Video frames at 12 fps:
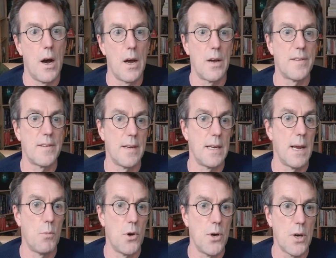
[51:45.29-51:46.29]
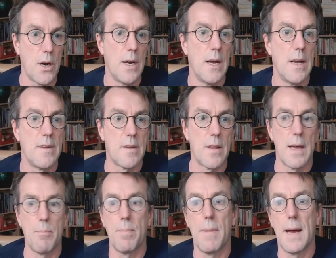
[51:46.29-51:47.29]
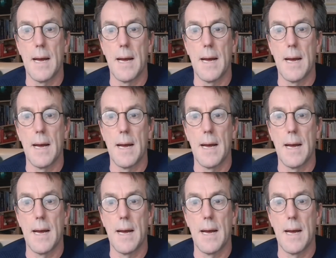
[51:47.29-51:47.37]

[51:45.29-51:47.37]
IoT network, so that